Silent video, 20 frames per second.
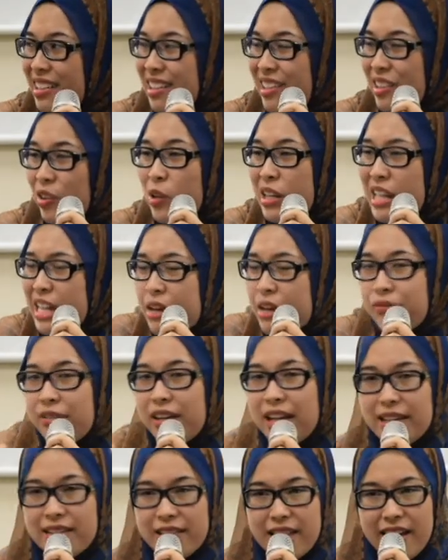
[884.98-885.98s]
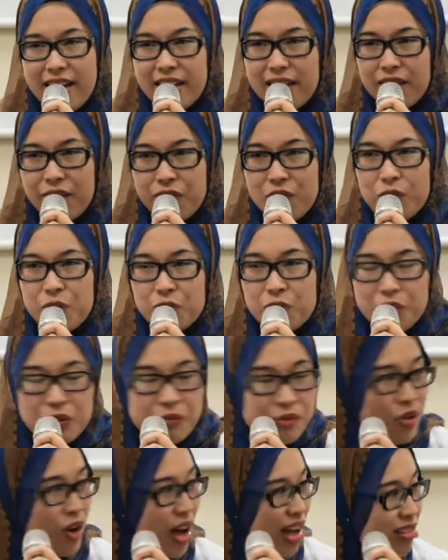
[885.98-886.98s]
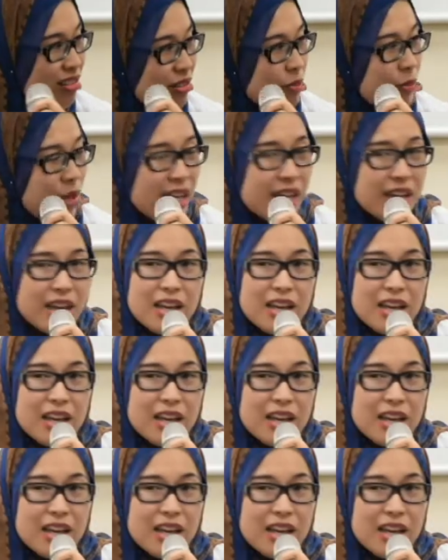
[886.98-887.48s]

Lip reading: to live like that, if you ask me.